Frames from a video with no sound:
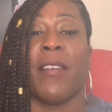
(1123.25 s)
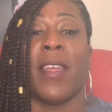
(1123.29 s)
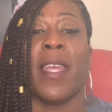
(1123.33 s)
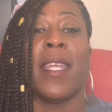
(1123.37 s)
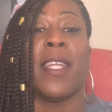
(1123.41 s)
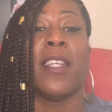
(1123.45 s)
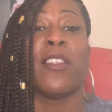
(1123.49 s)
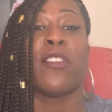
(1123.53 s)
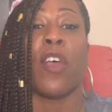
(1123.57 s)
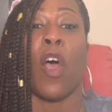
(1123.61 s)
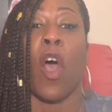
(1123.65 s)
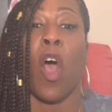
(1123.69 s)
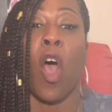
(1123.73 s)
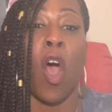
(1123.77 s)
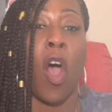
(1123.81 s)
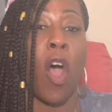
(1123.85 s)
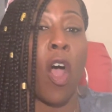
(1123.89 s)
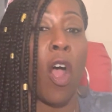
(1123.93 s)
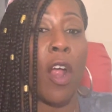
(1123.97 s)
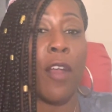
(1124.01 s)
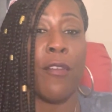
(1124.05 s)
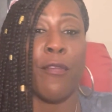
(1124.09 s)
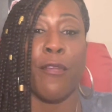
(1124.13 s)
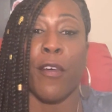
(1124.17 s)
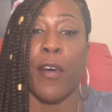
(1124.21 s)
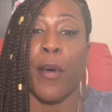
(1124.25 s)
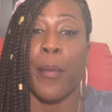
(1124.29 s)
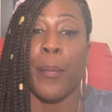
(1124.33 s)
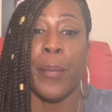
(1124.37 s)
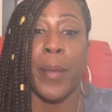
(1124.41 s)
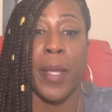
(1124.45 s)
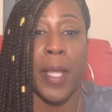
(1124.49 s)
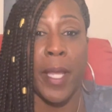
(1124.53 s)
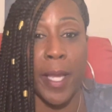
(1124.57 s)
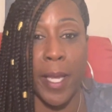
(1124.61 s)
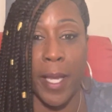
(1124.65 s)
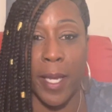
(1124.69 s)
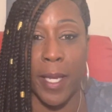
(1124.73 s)
It is hard for
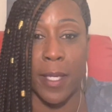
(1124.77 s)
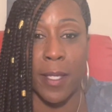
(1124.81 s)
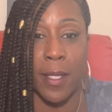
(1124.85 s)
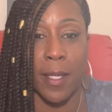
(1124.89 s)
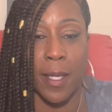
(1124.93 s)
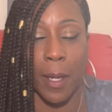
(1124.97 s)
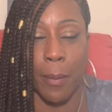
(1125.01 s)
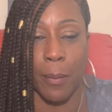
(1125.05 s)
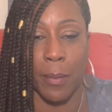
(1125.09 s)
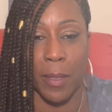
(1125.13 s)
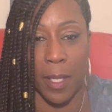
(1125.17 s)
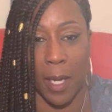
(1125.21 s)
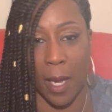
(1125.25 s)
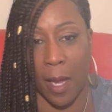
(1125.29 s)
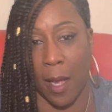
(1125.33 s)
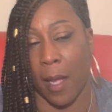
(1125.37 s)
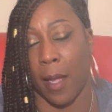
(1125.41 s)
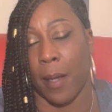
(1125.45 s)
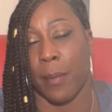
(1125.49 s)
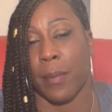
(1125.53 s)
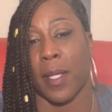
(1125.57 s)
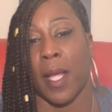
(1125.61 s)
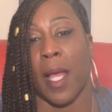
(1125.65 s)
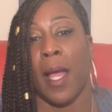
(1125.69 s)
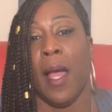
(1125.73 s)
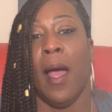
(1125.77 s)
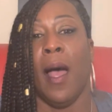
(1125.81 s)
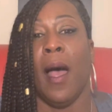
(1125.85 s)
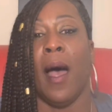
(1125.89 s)
me sometimes.